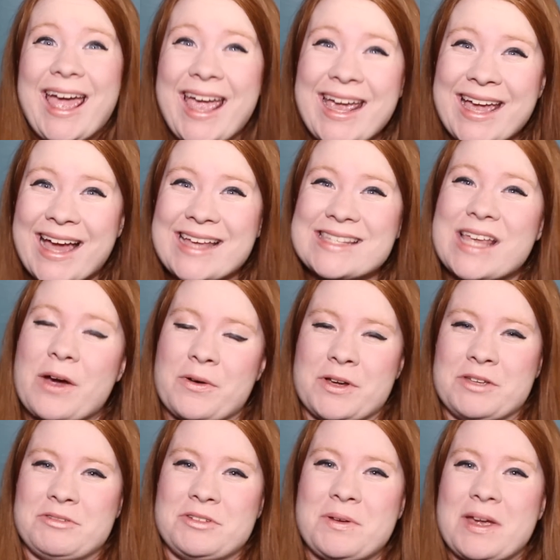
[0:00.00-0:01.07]
Hey guys, how are
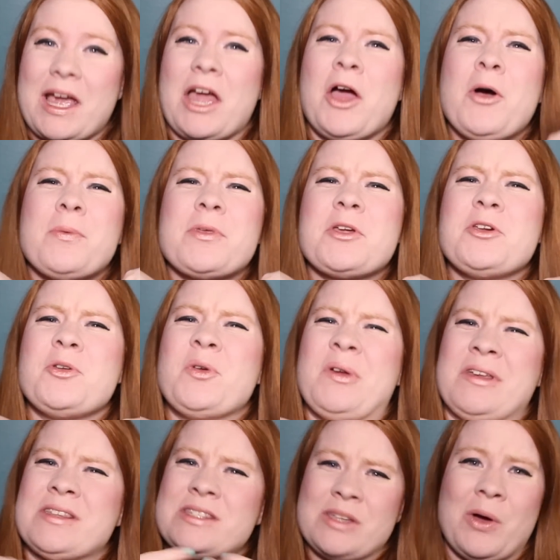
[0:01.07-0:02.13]
you doing? I hope that you're
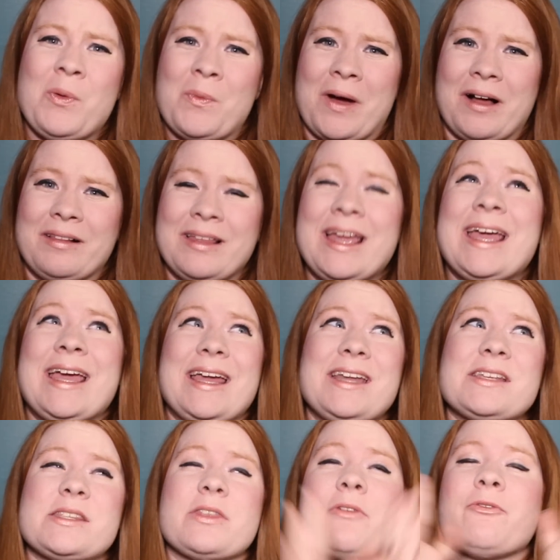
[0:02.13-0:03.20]
doing so well. It
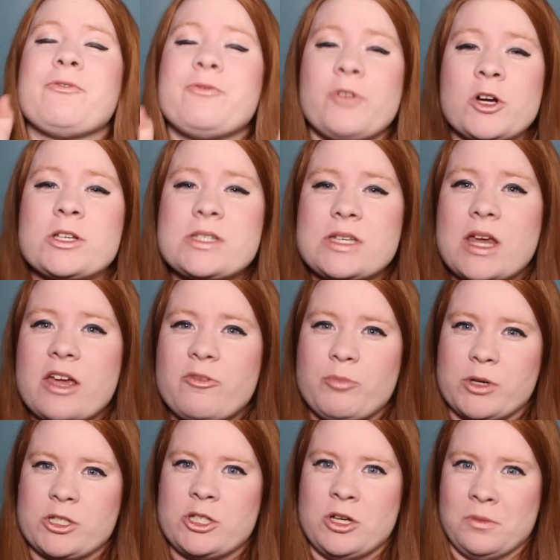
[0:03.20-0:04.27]
is the first day of
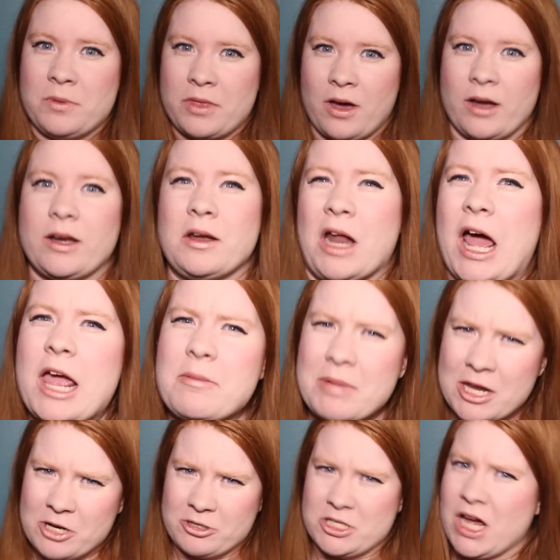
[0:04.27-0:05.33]
Booktubeathon and I'm
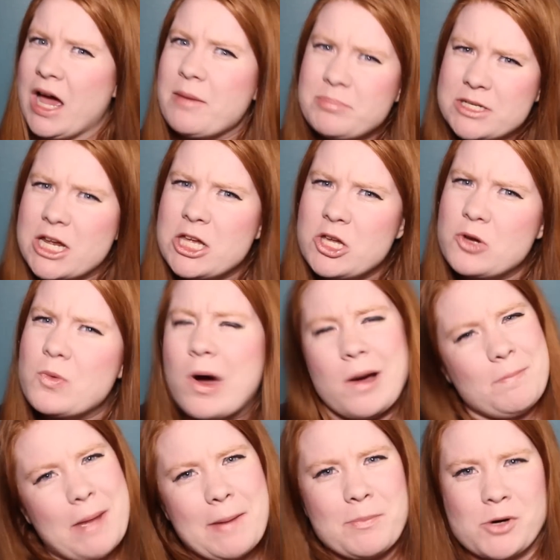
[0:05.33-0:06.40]
here to update you
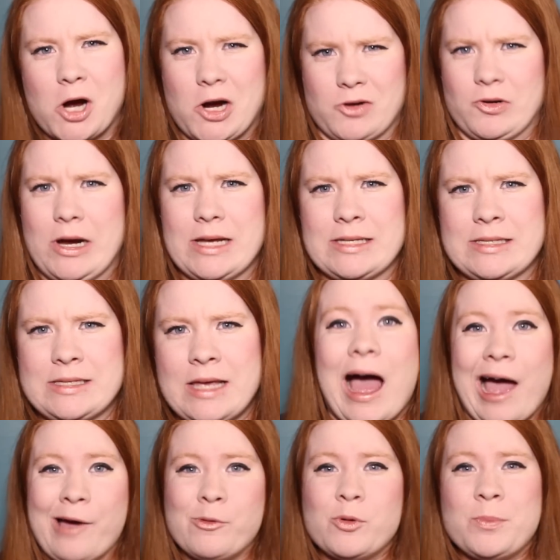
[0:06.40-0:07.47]
on my progress.
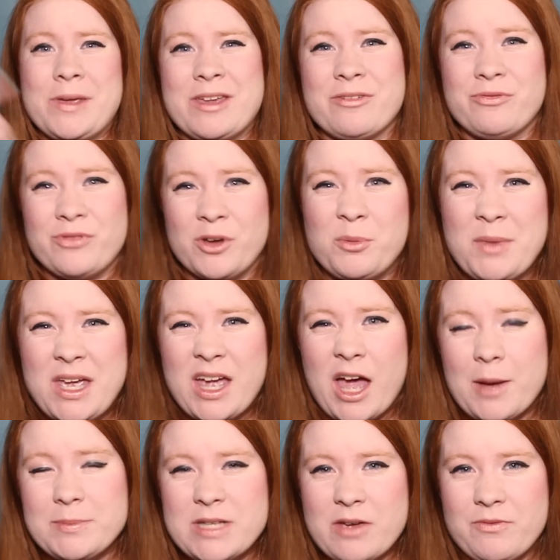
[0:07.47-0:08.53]
I will be filming
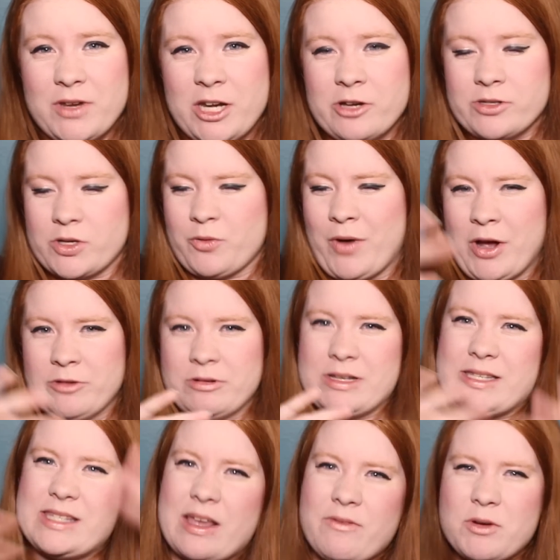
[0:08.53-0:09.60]
update videos around
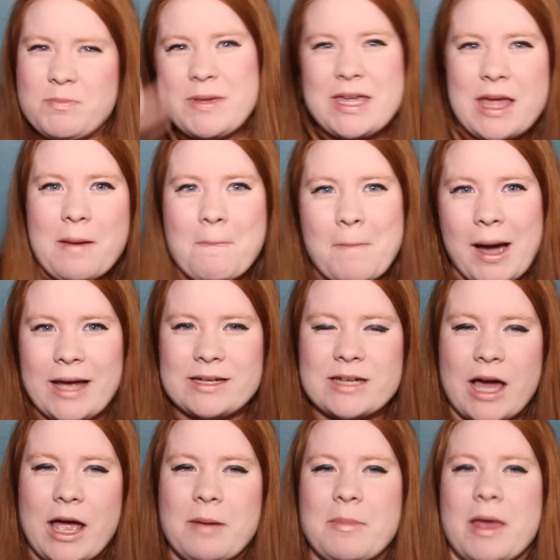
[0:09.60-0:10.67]
seven p m my
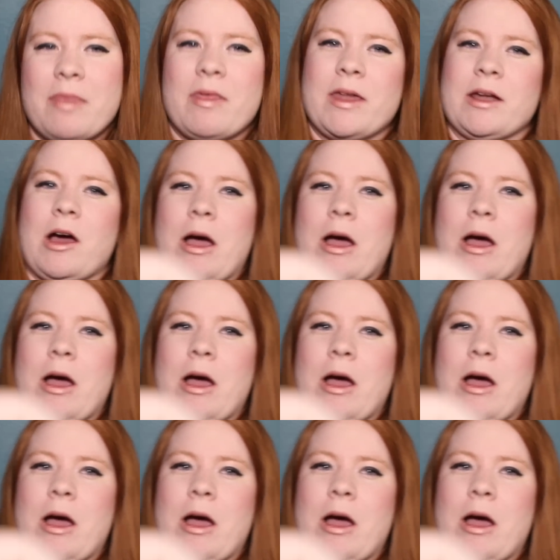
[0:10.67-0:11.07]
time, and then